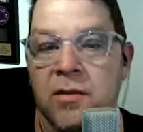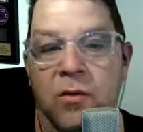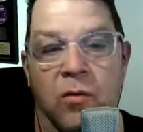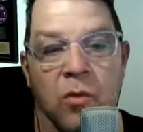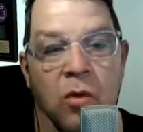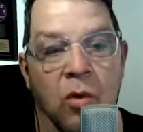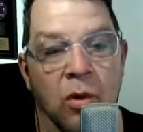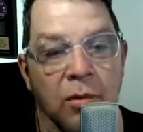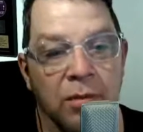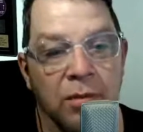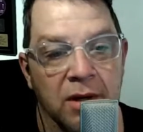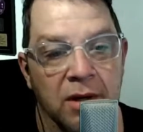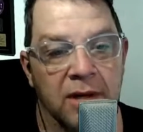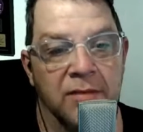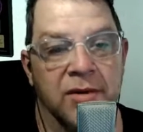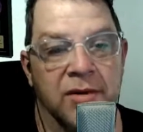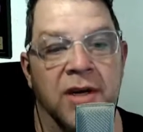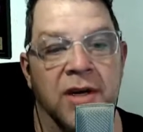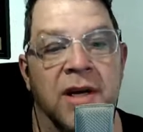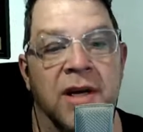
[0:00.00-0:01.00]
warmed
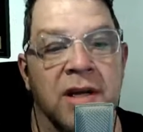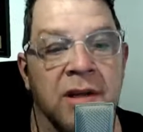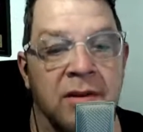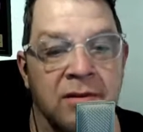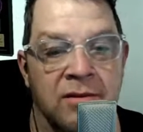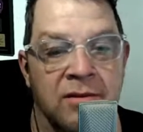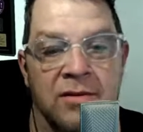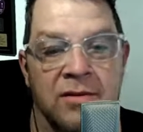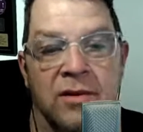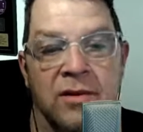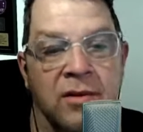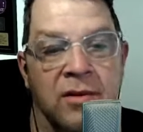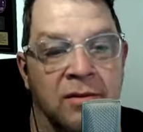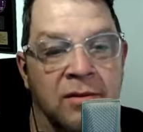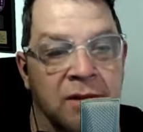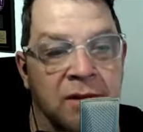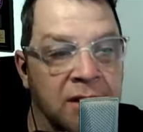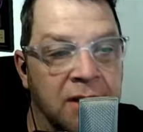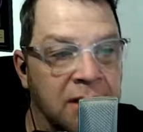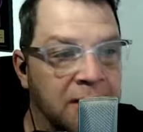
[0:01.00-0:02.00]
liver and onions
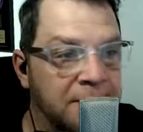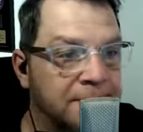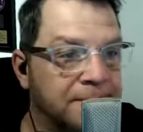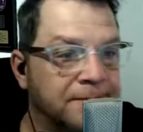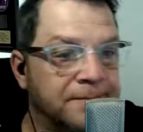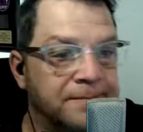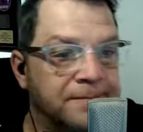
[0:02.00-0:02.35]
over I